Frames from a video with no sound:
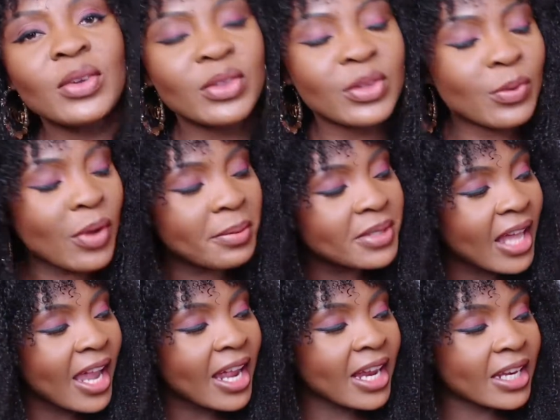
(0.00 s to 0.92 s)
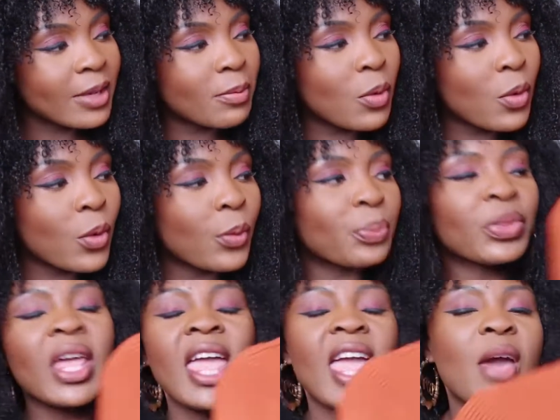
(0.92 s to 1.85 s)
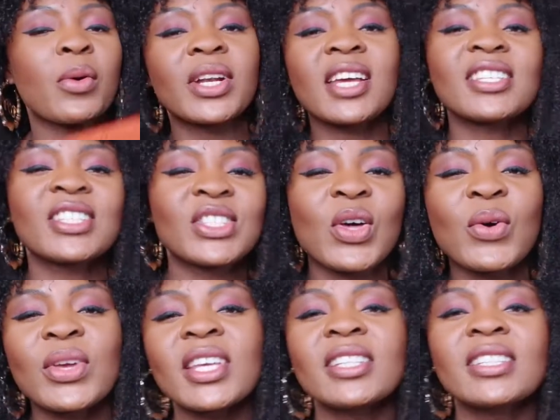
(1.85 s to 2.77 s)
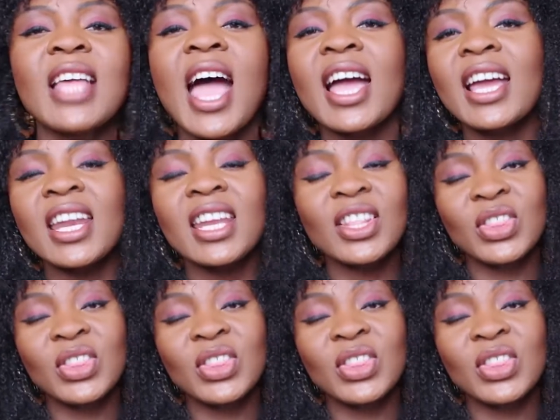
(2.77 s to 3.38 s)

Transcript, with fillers: on the website anymore. And when I saw it, I kind